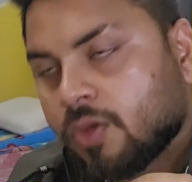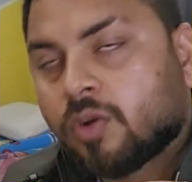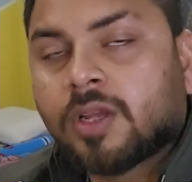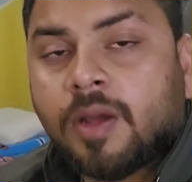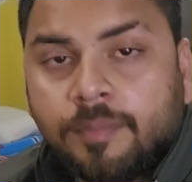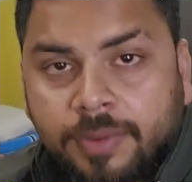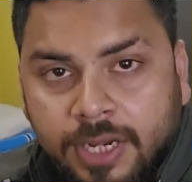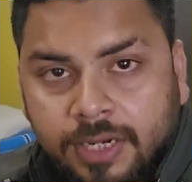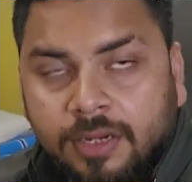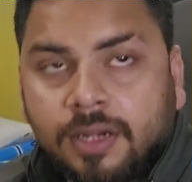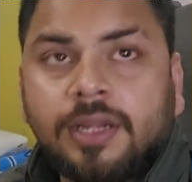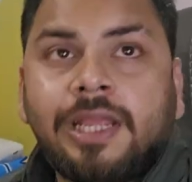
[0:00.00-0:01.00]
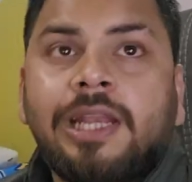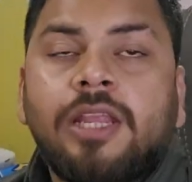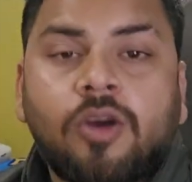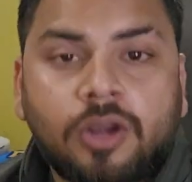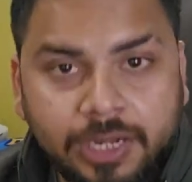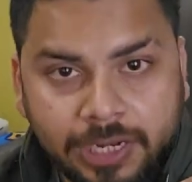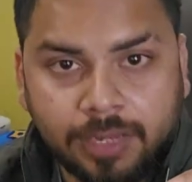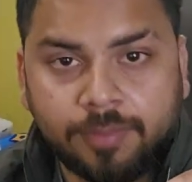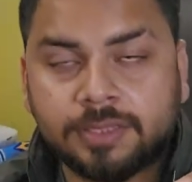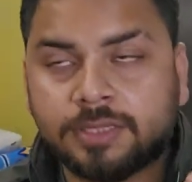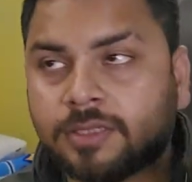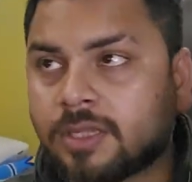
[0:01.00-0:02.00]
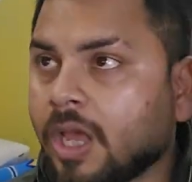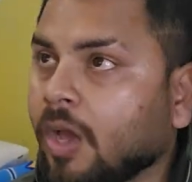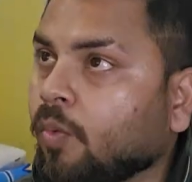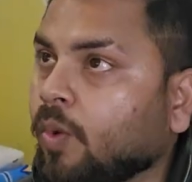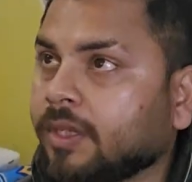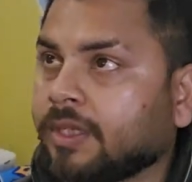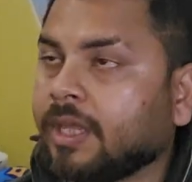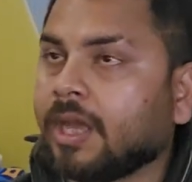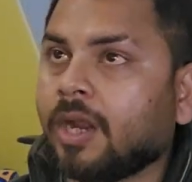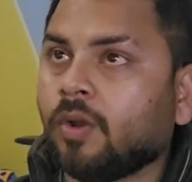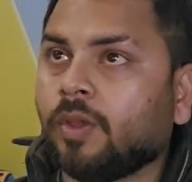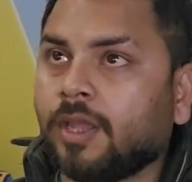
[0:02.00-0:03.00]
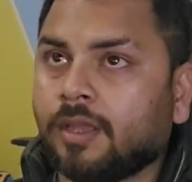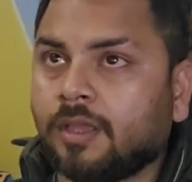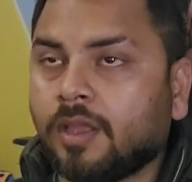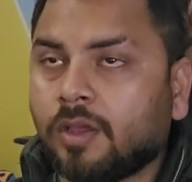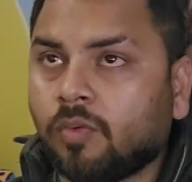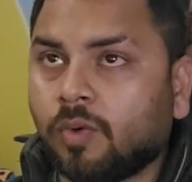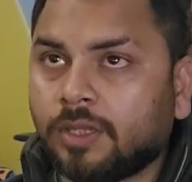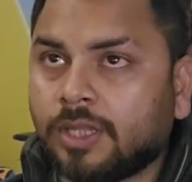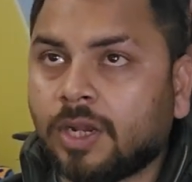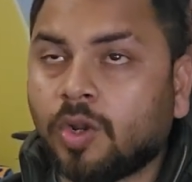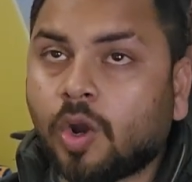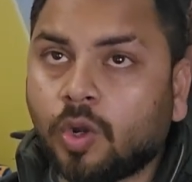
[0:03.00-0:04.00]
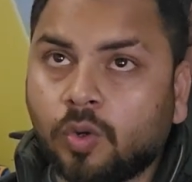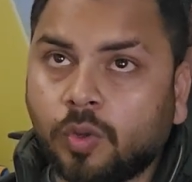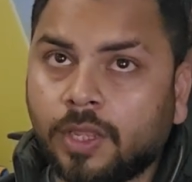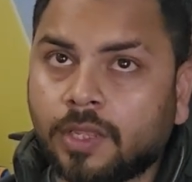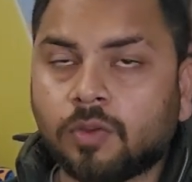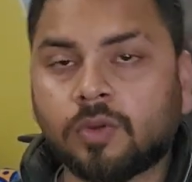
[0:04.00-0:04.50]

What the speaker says: your competitor daily on a daily basis, what they are doing, what they are not doing.